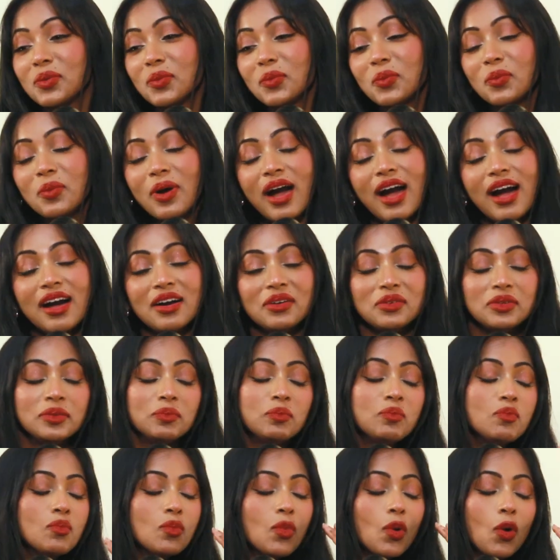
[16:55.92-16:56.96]
Wow,
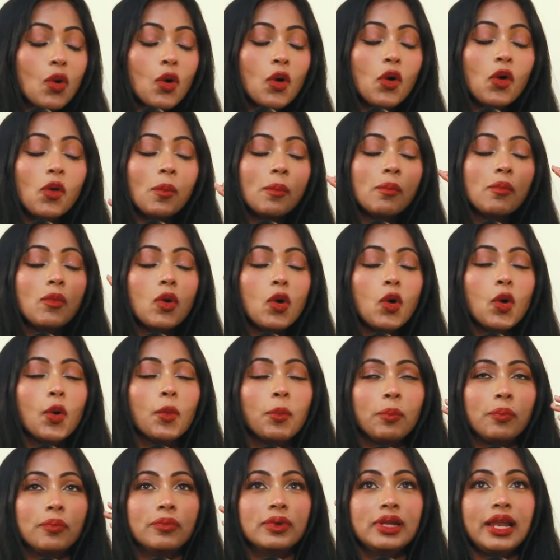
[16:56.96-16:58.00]

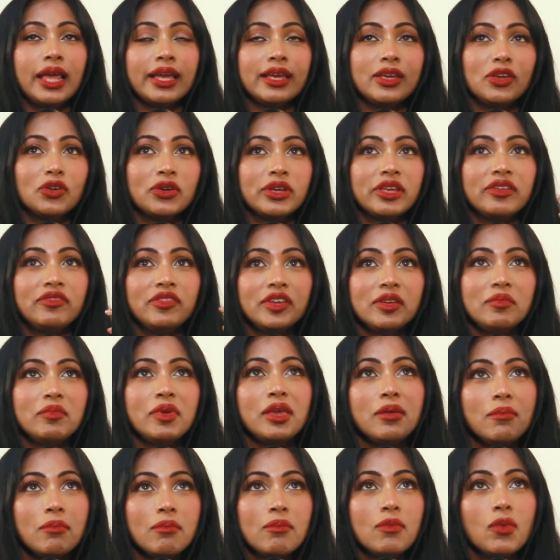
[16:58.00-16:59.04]
more like you're giving
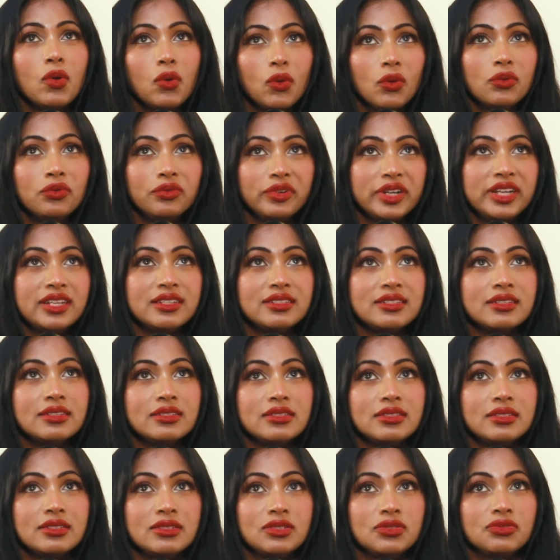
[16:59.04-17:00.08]
me more
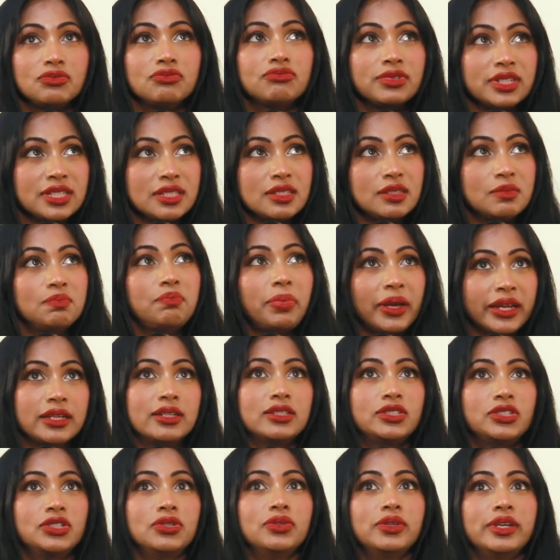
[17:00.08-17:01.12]
reasons to
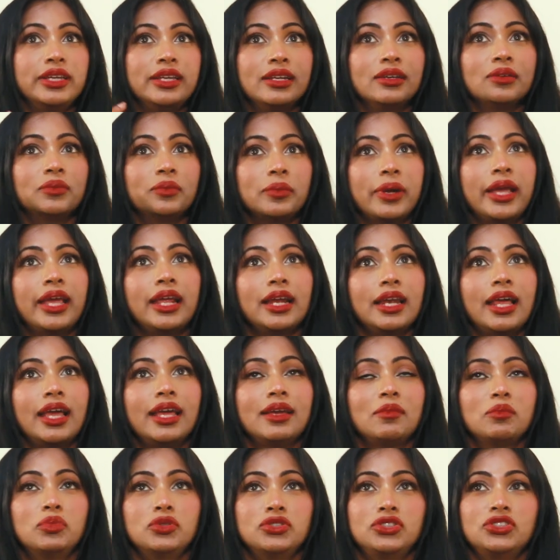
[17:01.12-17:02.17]
respect you in a way,
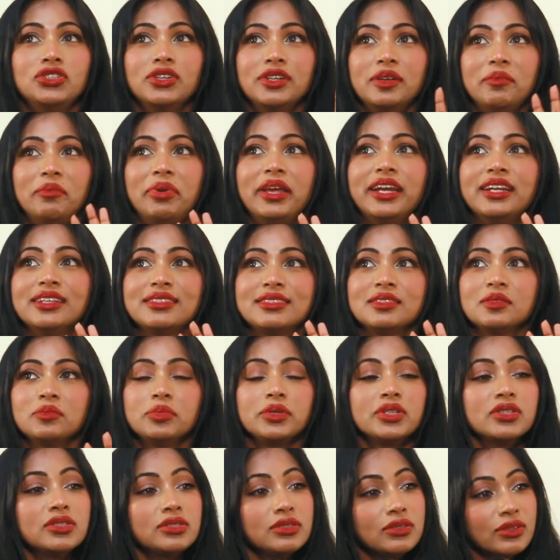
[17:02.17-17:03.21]
like put you on a pedestal,
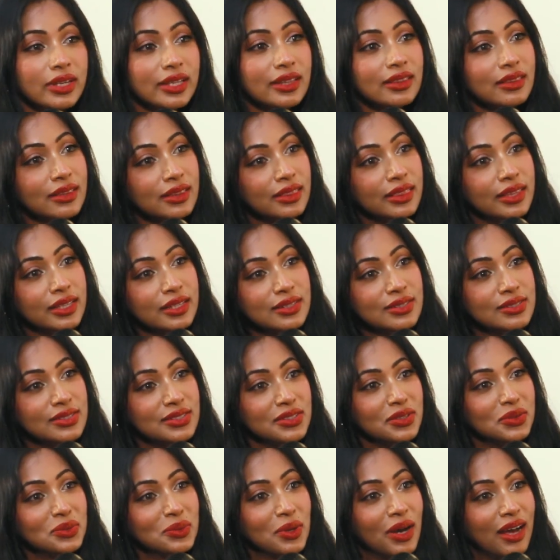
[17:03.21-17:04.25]
because look at the things
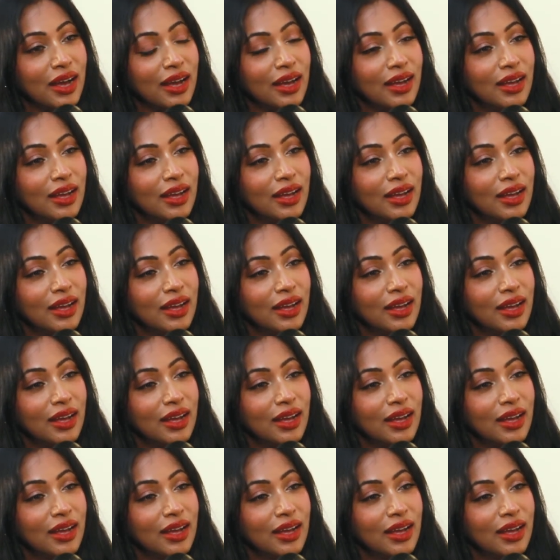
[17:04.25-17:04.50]
you are